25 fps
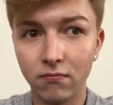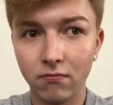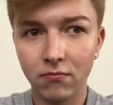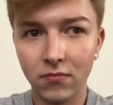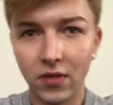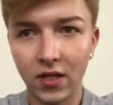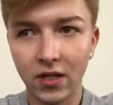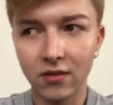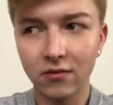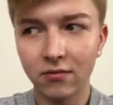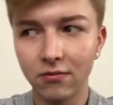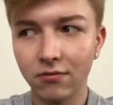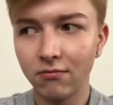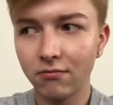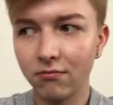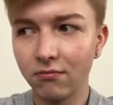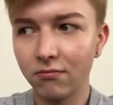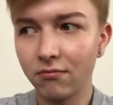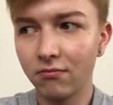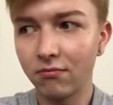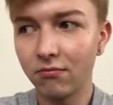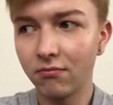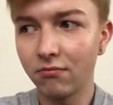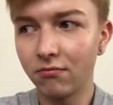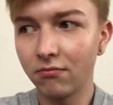like
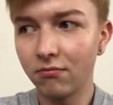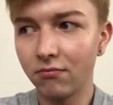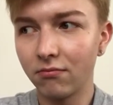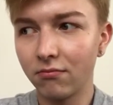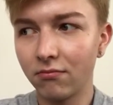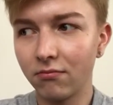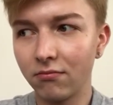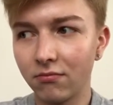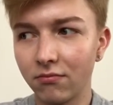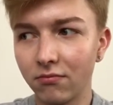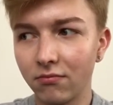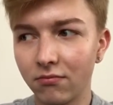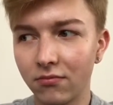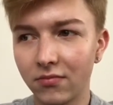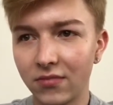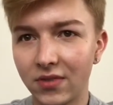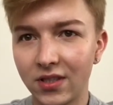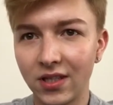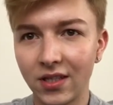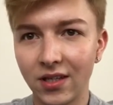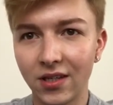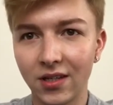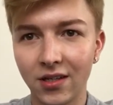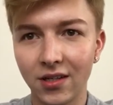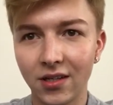
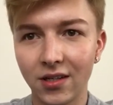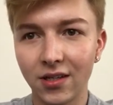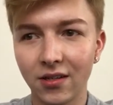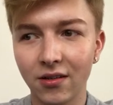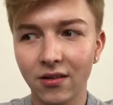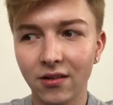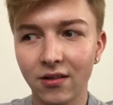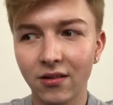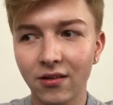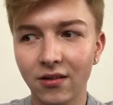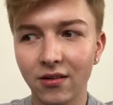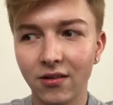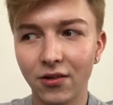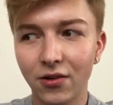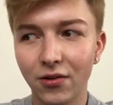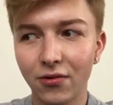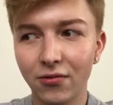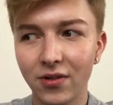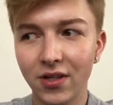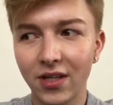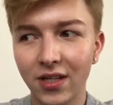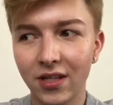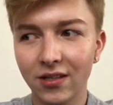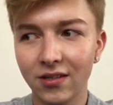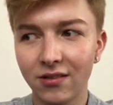the, you
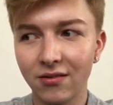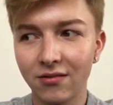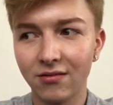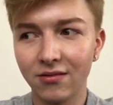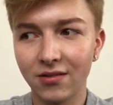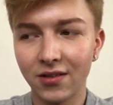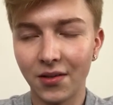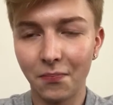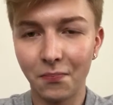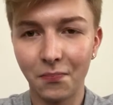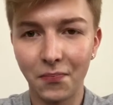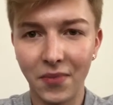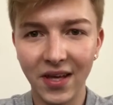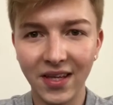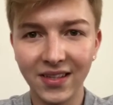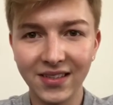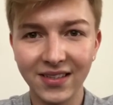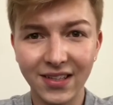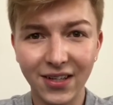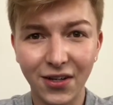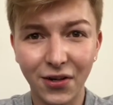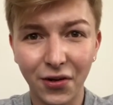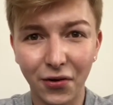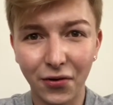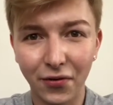know, like the
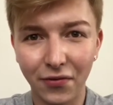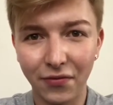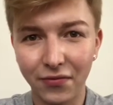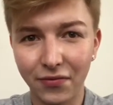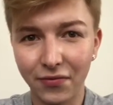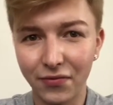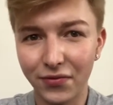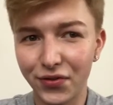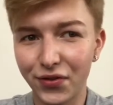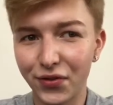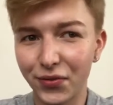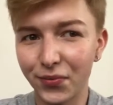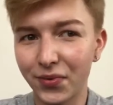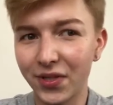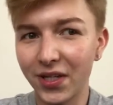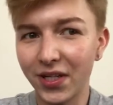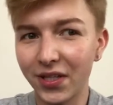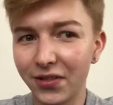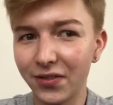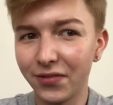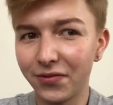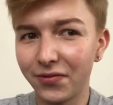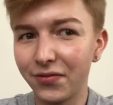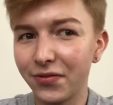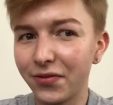basic of some
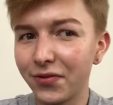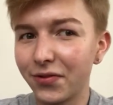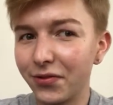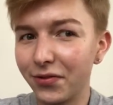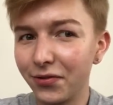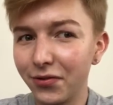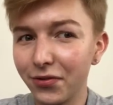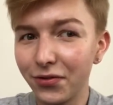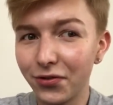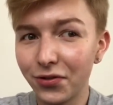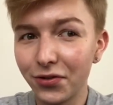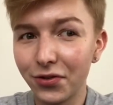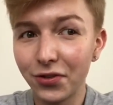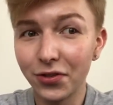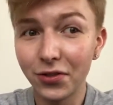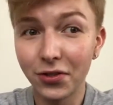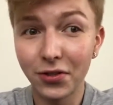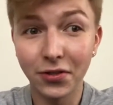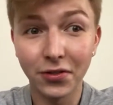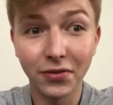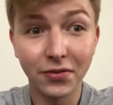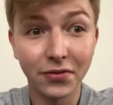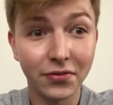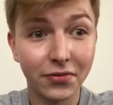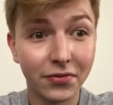kind of culture
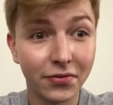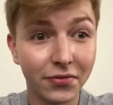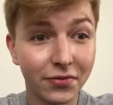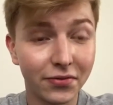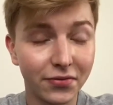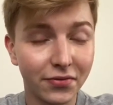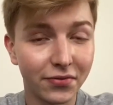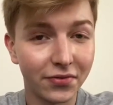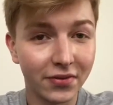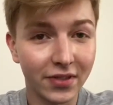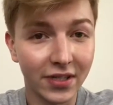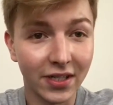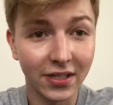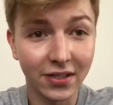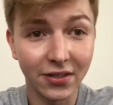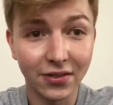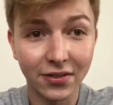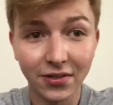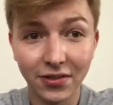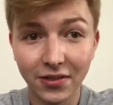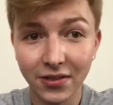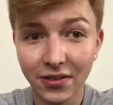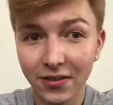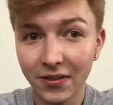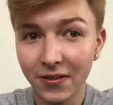of
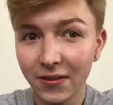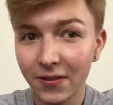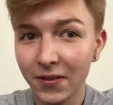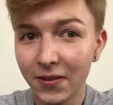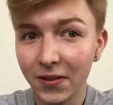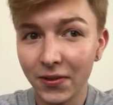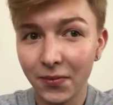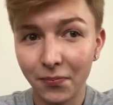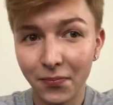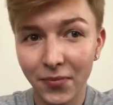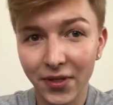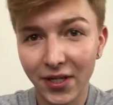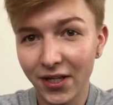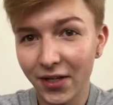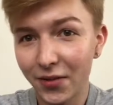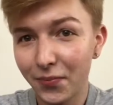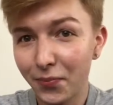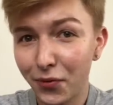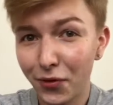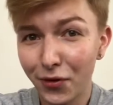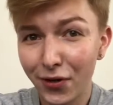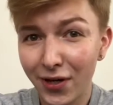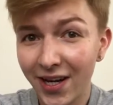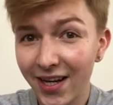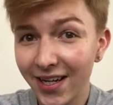like being
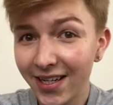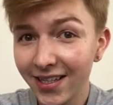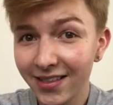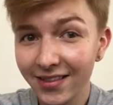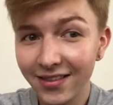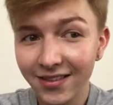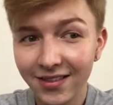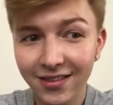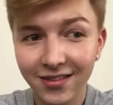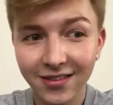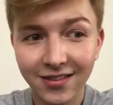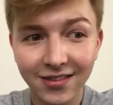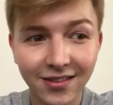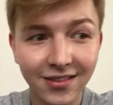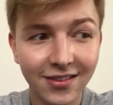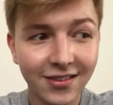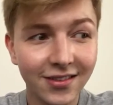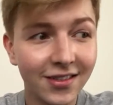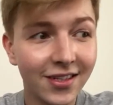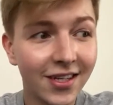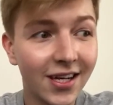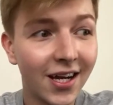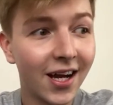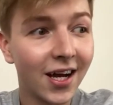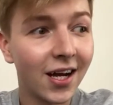polite,
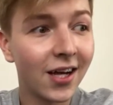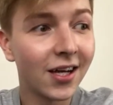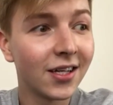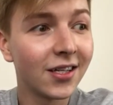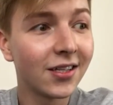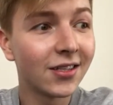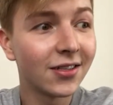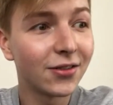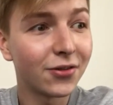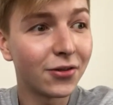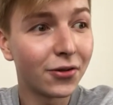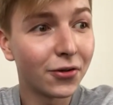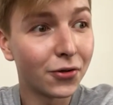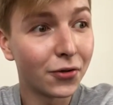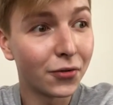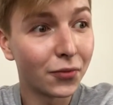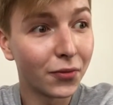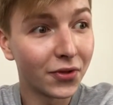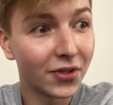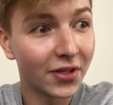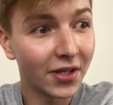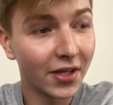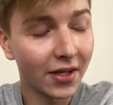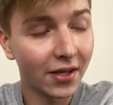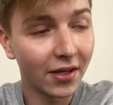kind, or
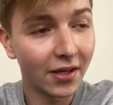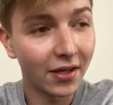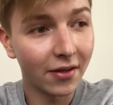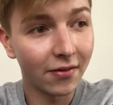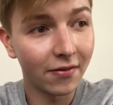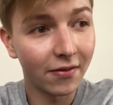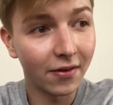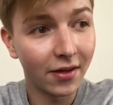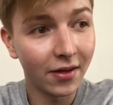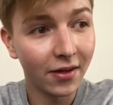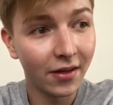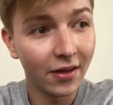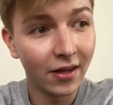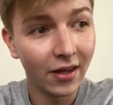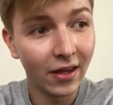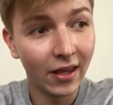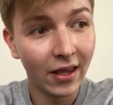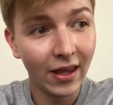whatever.